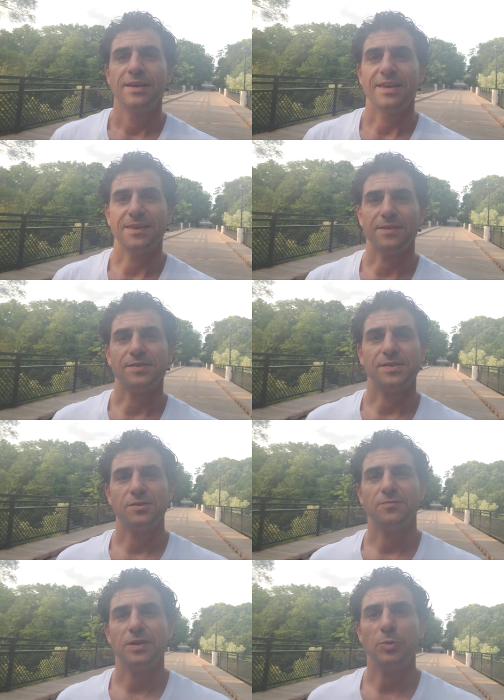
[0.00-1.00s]
in the
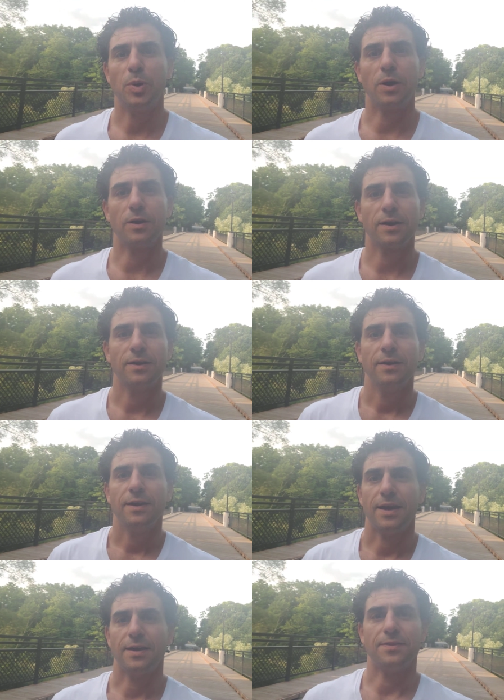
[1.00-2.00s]
Cedarvale Park
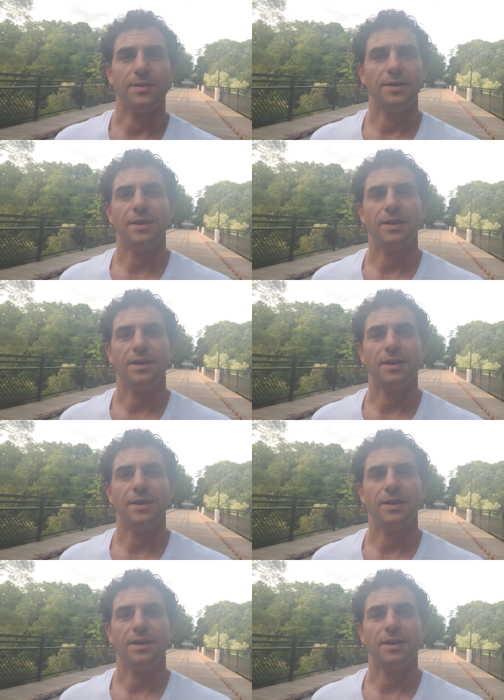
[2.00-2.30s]
and